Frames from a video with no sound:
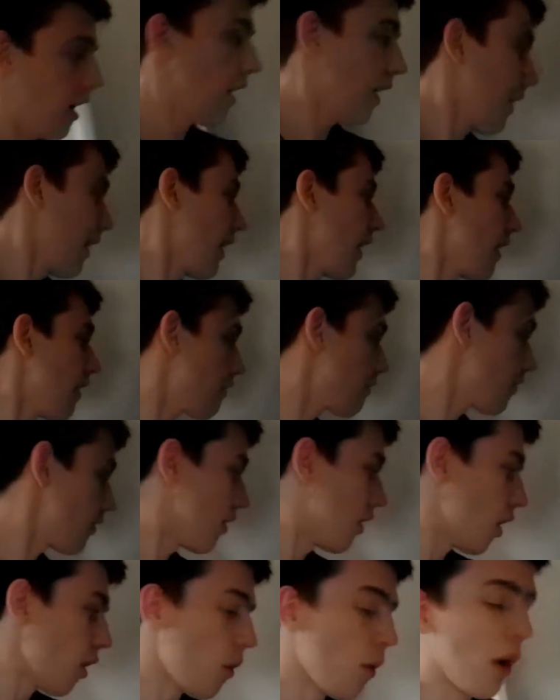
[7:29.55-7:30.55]
I have
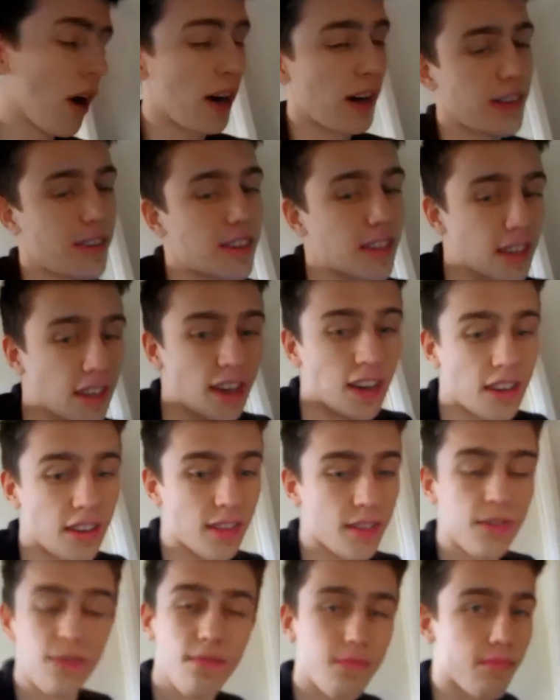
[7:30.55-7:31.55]
no idea
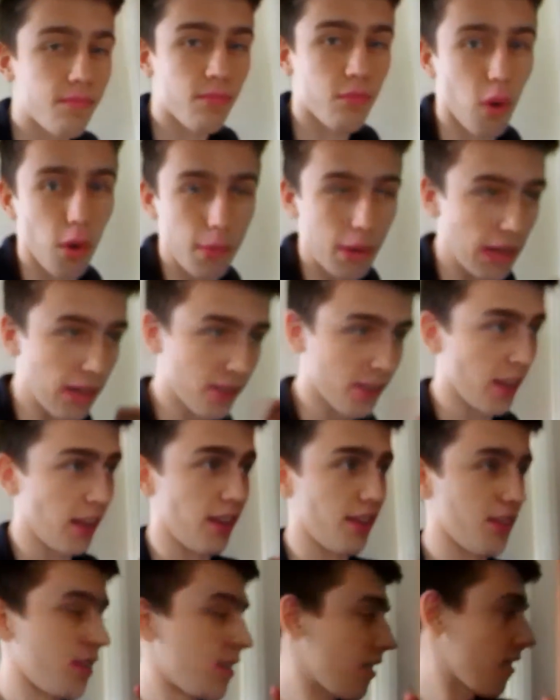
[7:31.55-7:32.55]
what makes
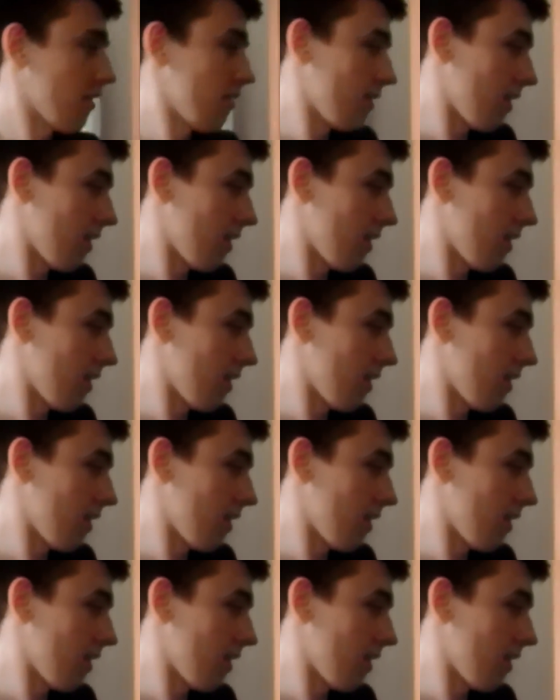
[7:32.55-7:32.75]
sense.